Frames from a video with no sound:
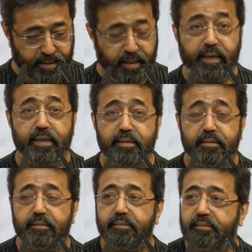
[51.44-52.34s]
And I
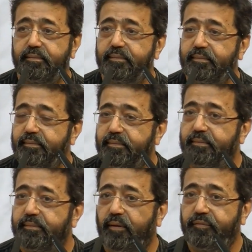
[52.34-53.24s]
can
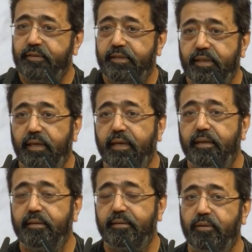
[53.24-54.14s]
often still
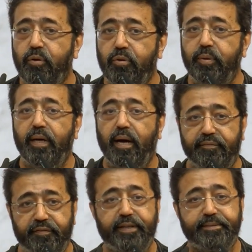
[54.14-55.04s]
hear Okwi
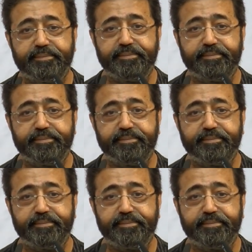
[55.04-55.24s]
laughing.